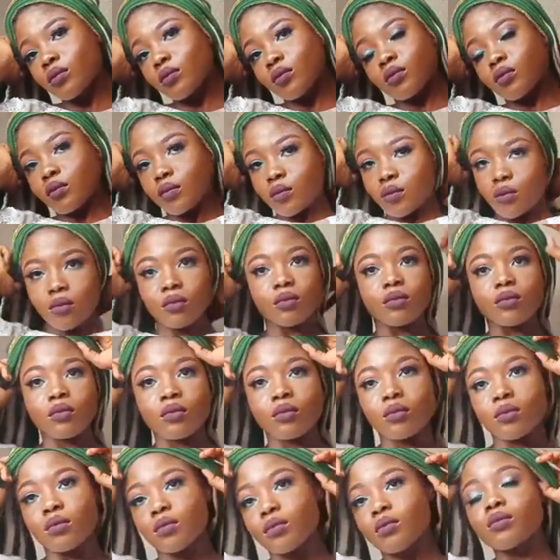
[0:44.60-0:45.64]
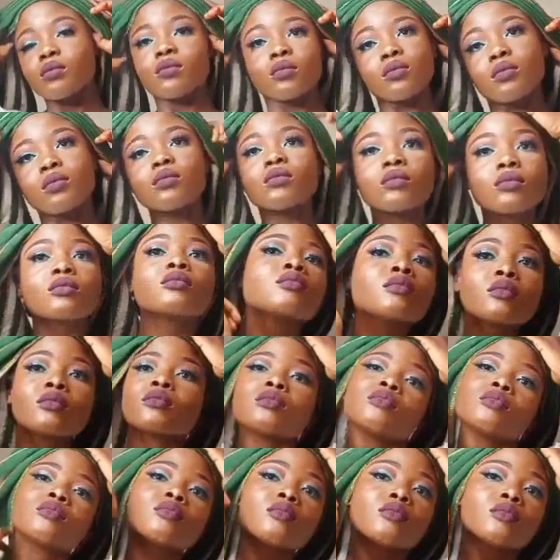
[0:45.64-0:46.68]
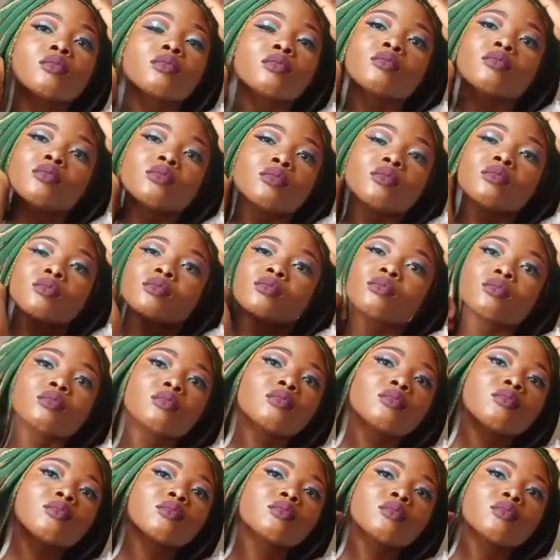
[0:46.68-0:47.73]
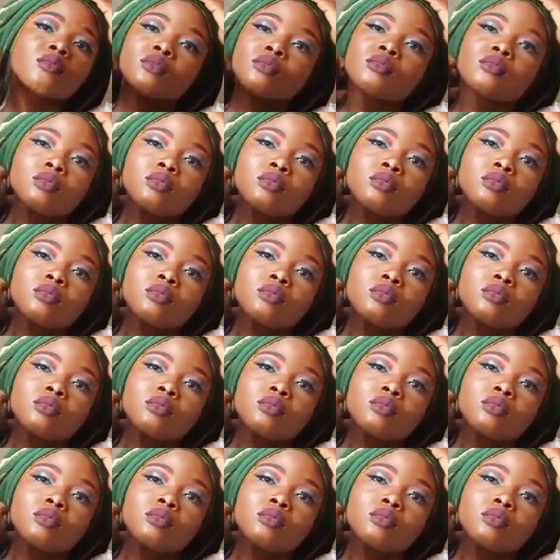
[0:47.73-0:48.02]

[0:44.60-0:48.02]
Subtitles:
[no speech]